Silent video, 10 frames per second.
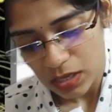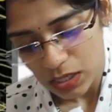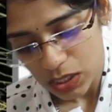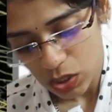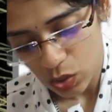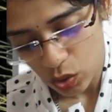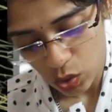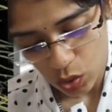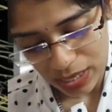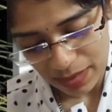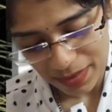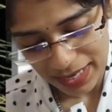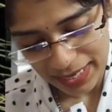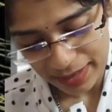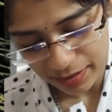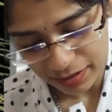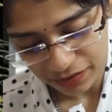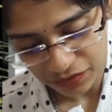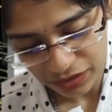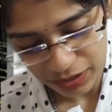So let me take a
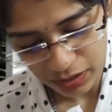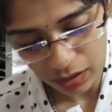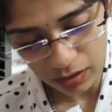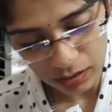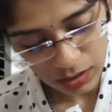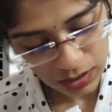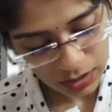different color.